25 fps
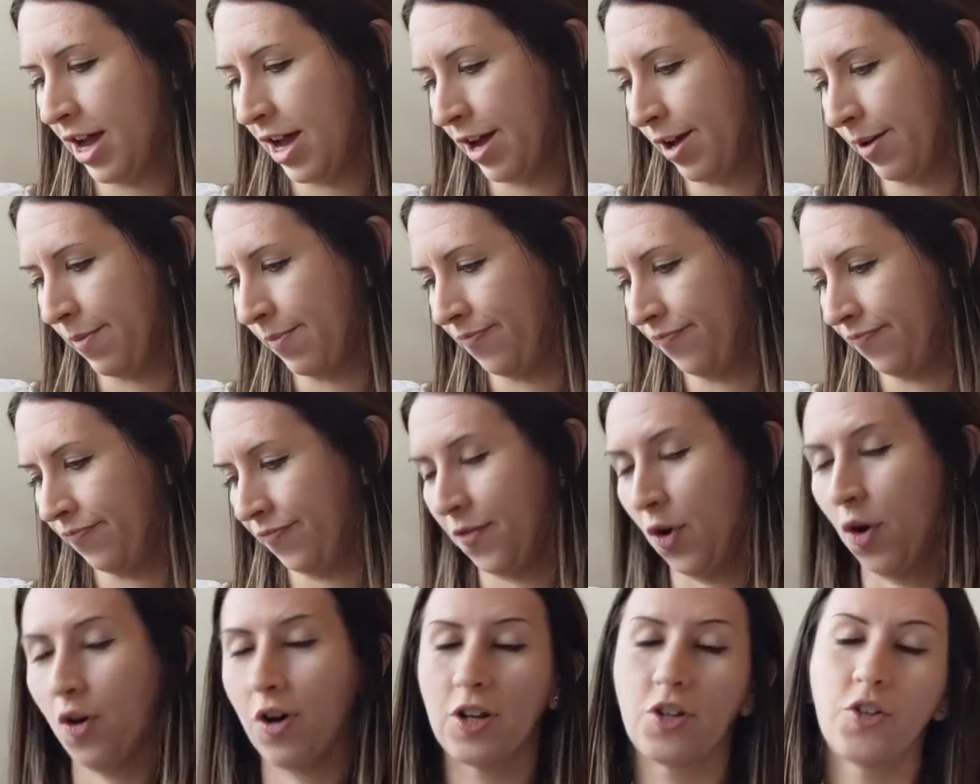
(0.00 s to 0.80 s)
um,
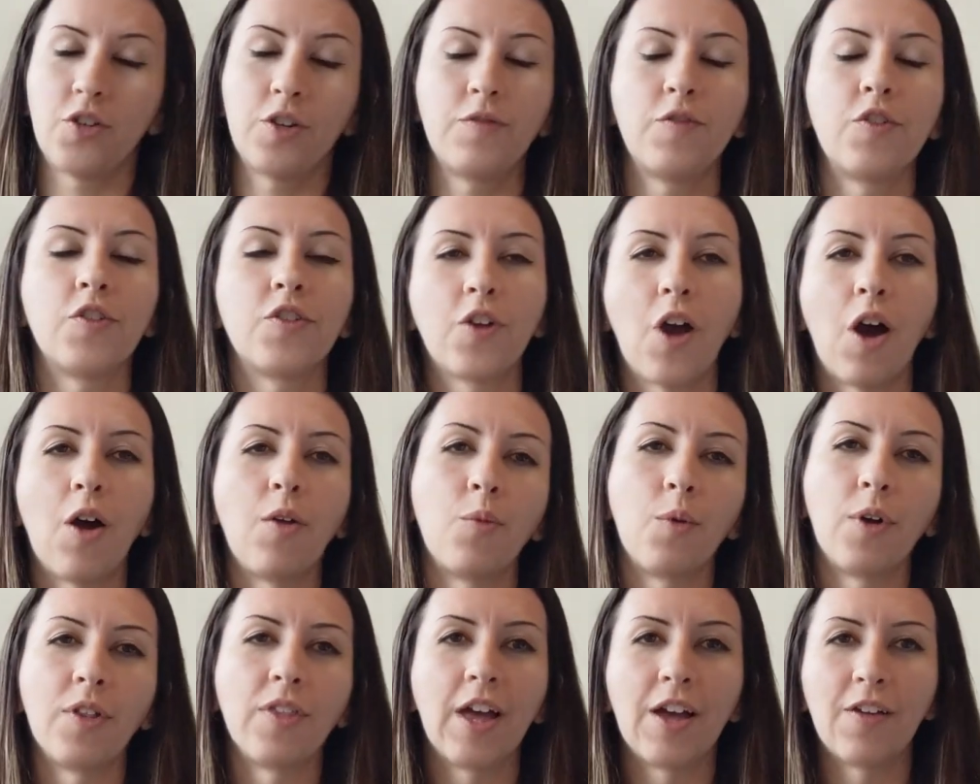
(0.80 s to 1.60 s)
or I should have just
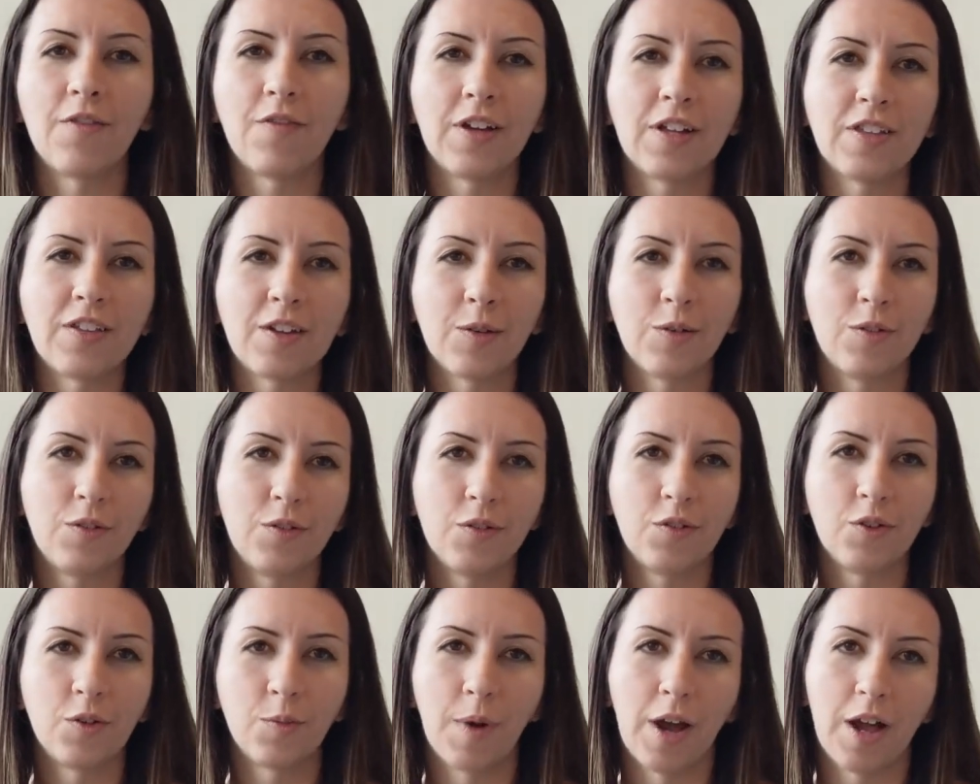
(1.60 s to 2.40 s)
gotten one that fits. I was
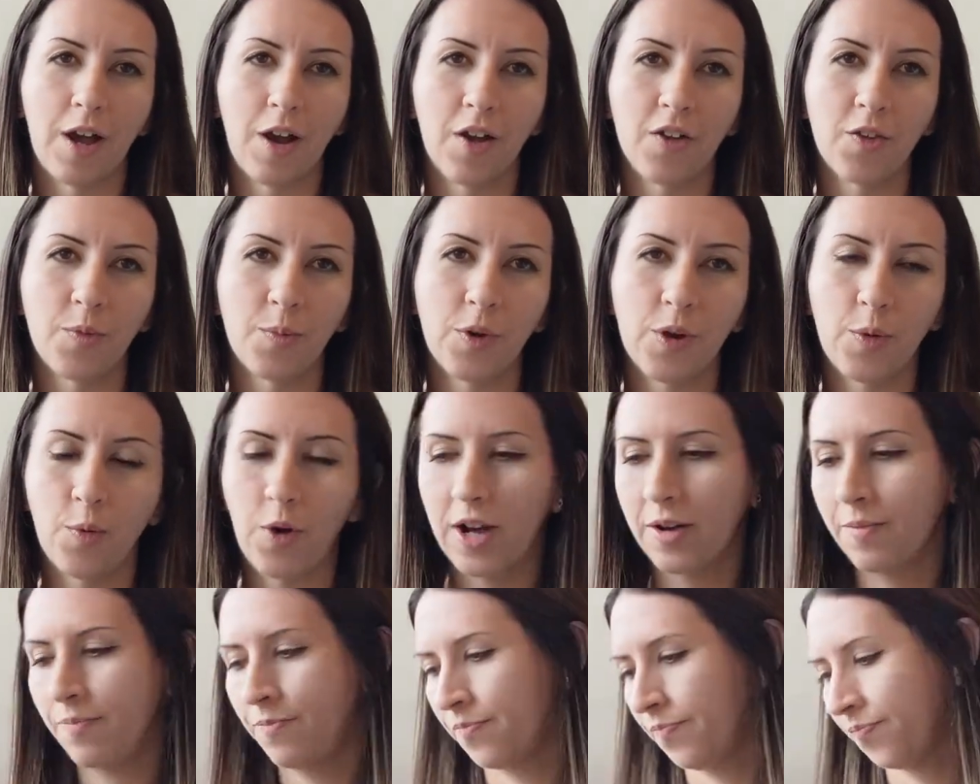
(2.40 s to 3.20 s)
using my Osprey
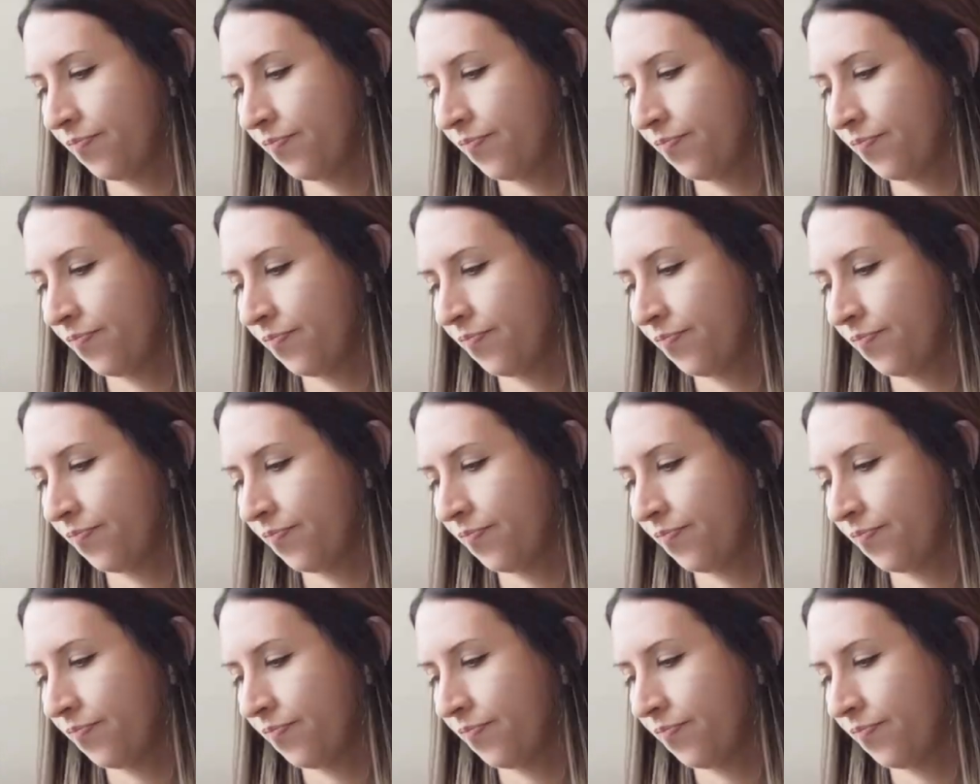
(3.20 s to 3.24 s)
one.